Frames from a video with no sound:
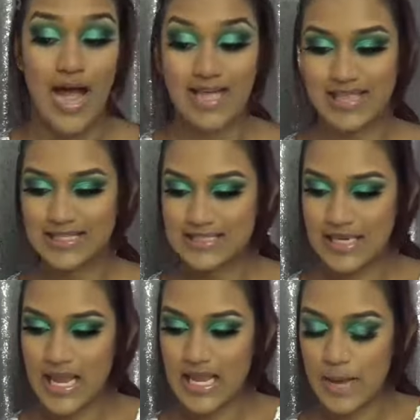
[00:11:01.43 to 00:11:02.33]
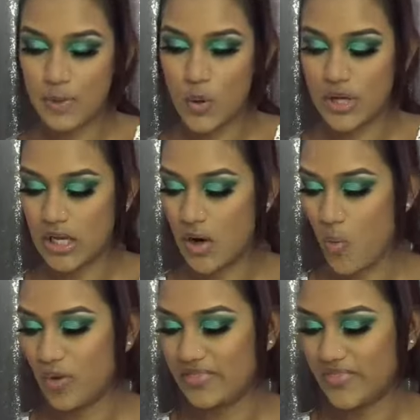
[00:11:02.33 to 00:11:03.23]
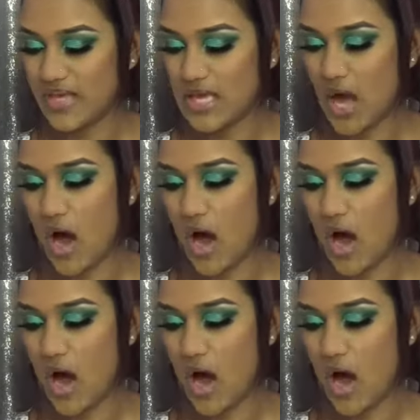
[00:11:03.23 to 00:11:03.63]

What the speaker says: highlight today, I'm going in with the